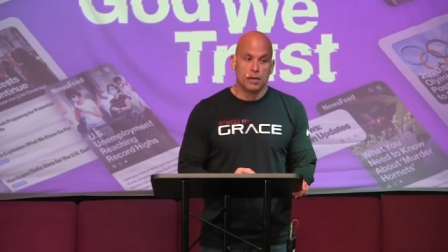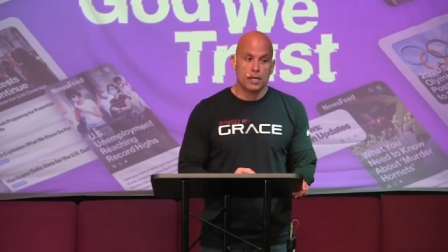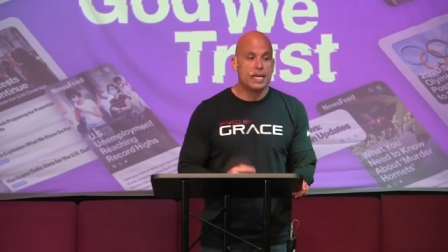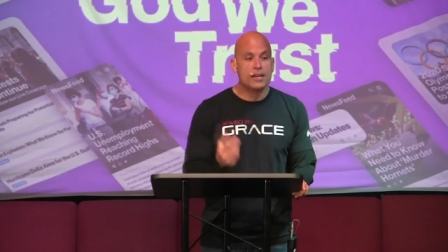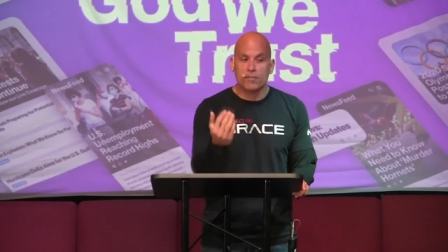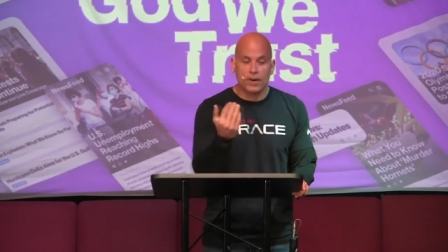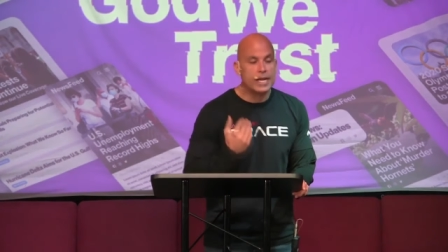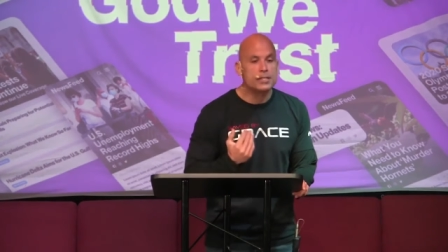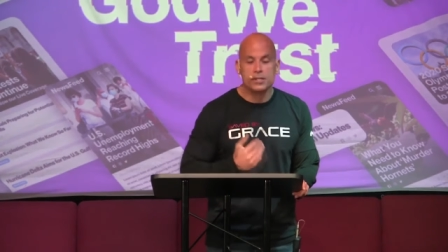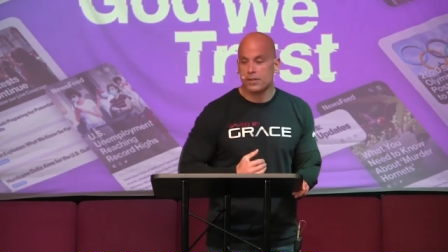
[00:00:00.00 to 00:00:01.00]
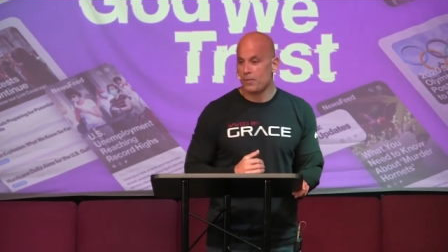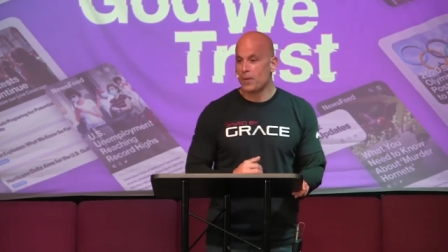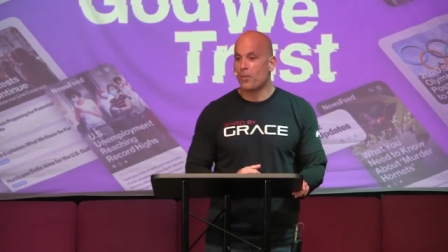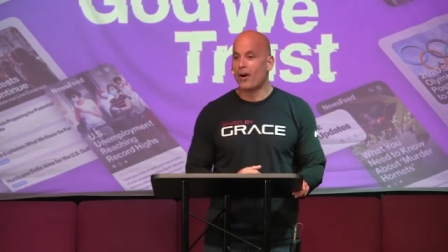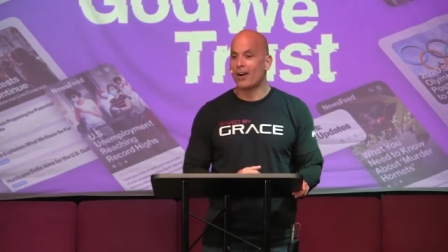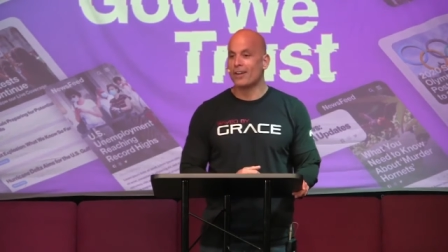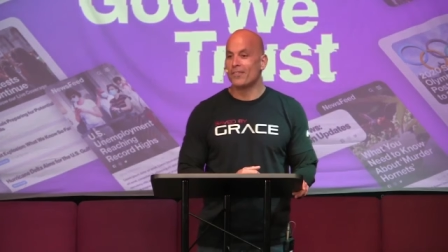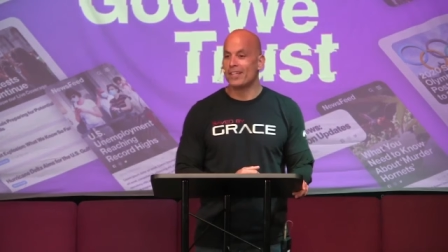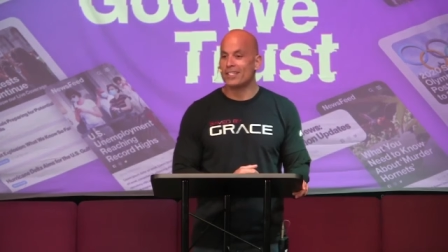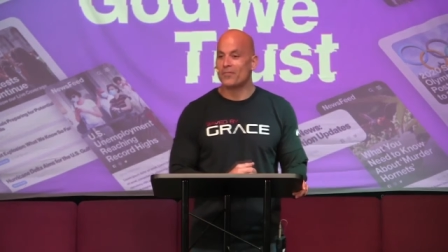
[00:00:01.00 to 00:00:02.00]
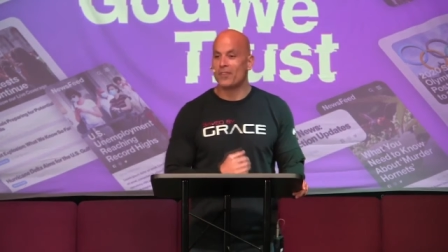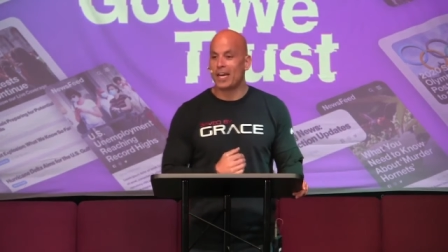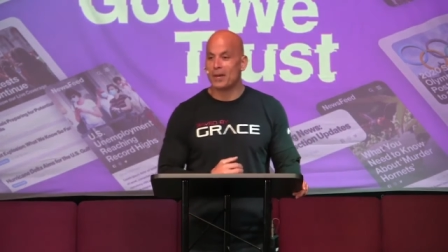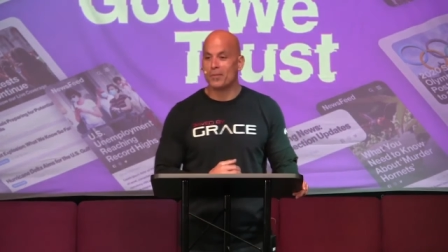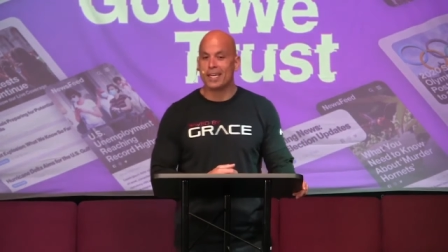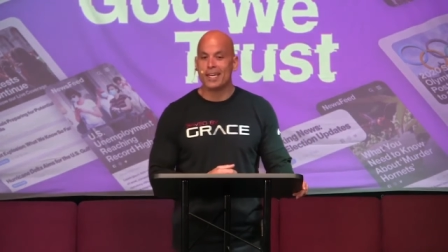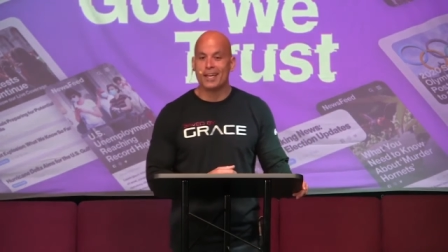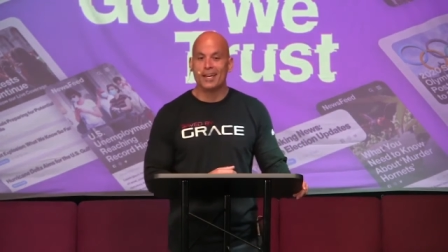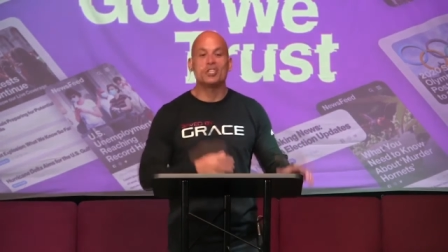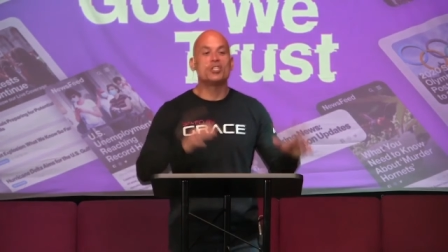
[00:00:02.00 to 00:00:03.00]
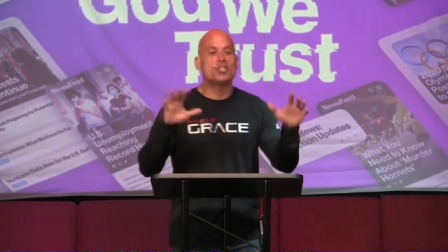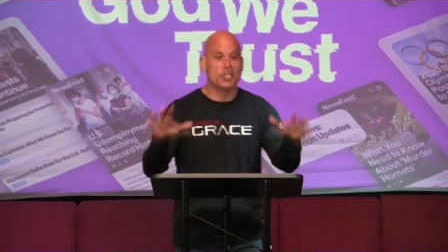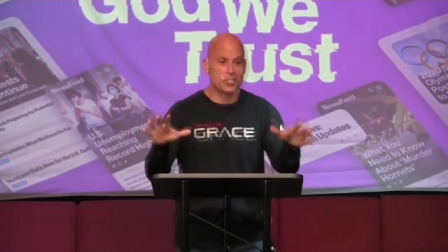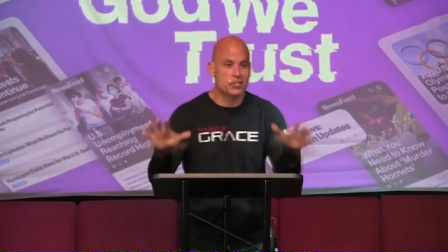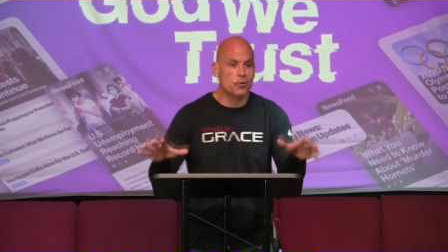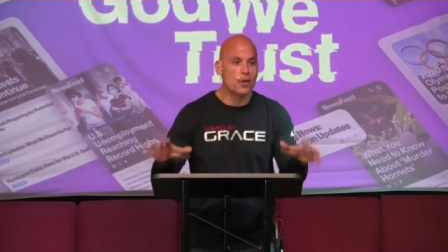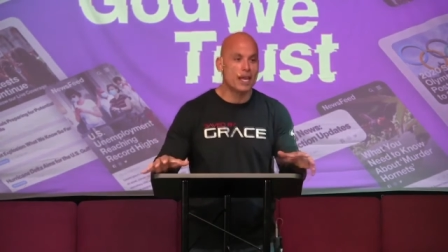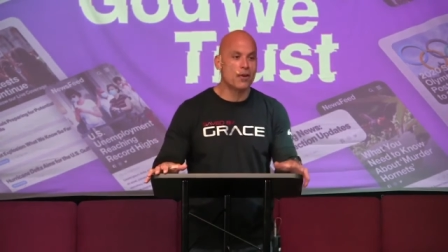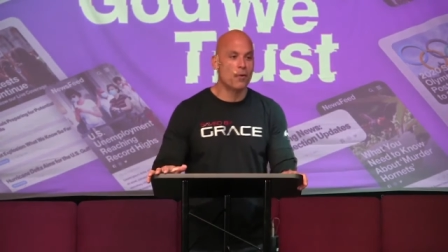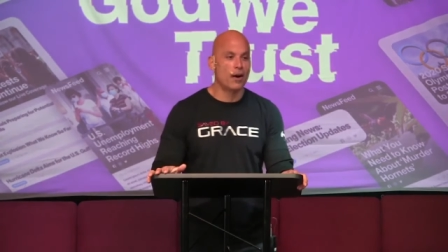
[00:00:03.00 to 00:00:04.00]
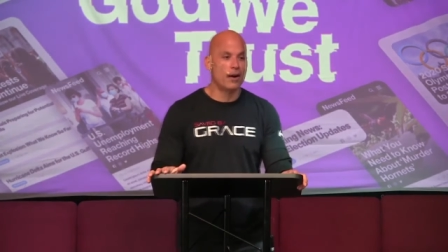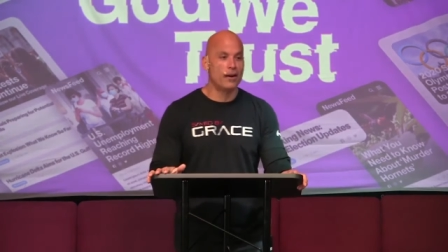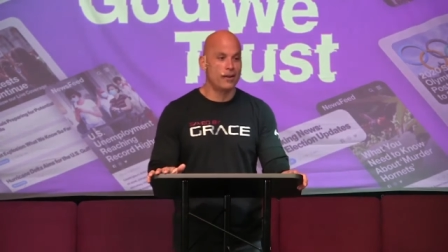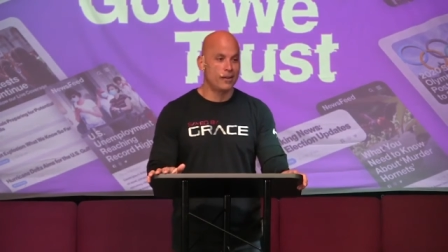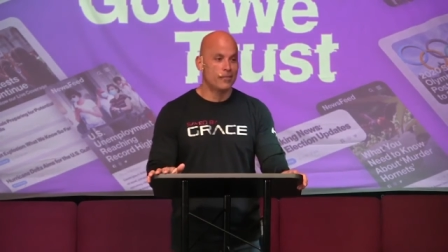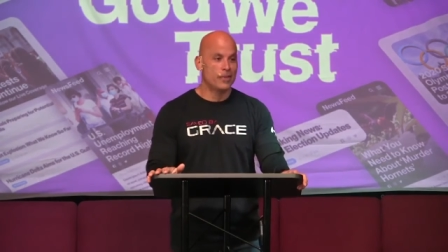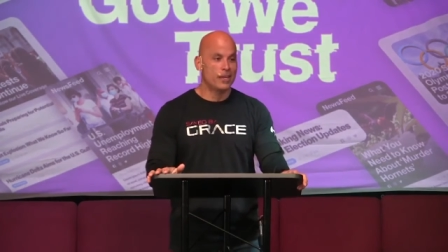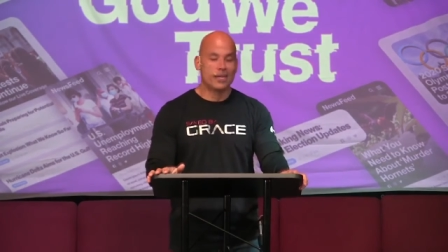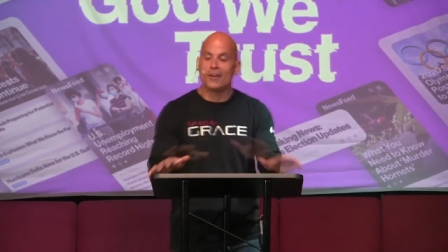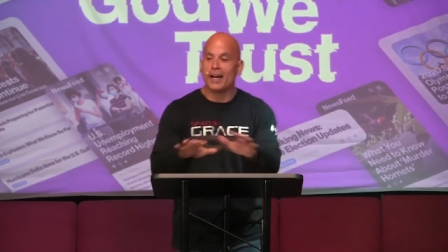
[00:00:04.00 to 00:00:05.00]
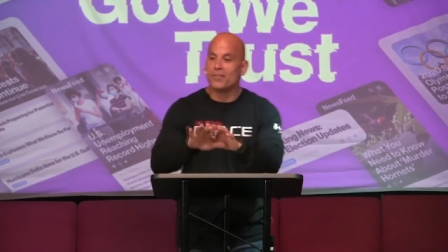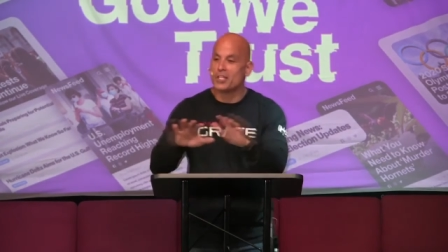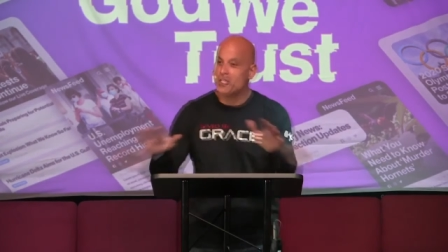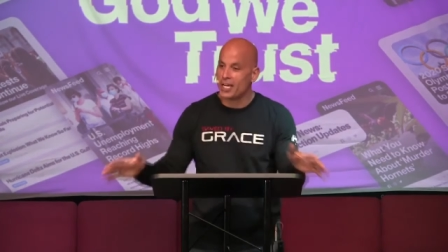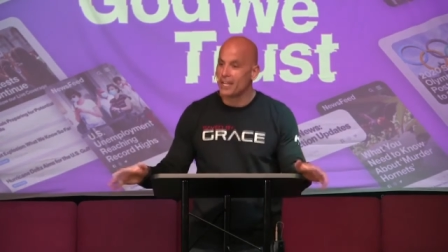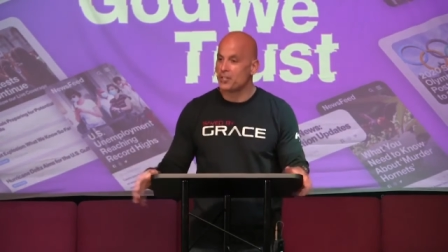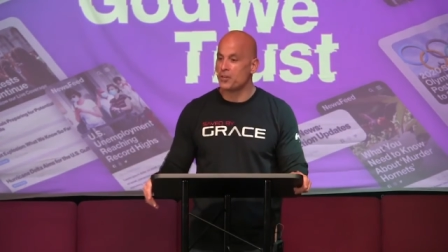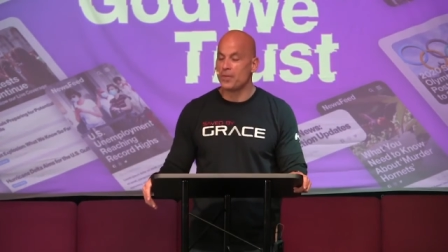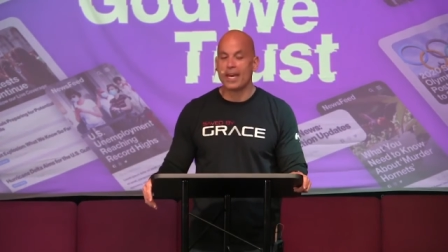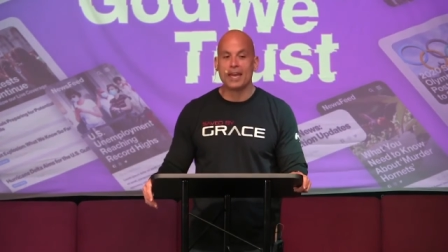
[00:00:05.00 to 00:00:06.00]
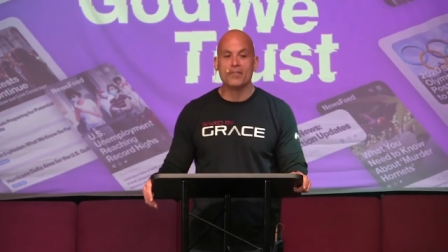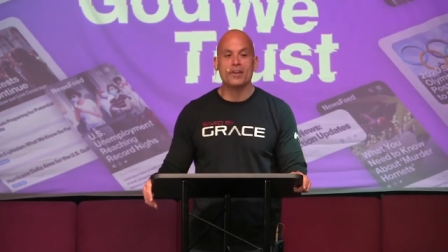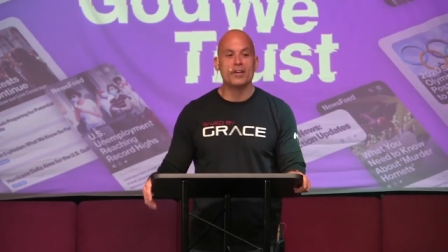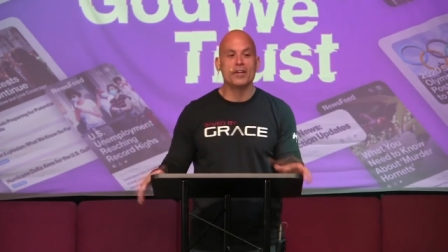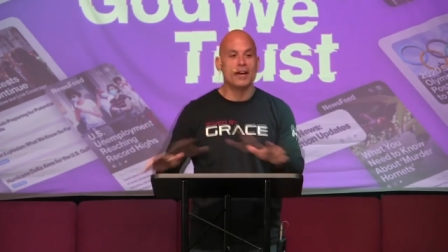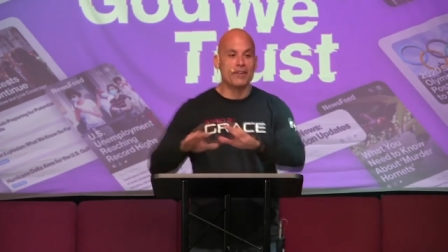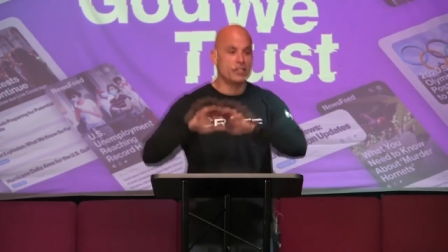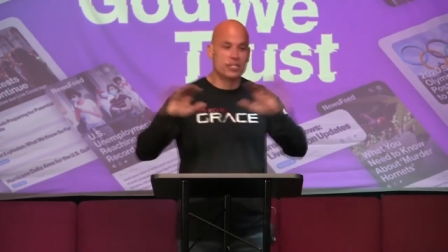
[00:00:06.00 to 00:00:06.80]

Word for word: He invites you to be part of His family just the way you are. You don't have to change your behavior. You don't have to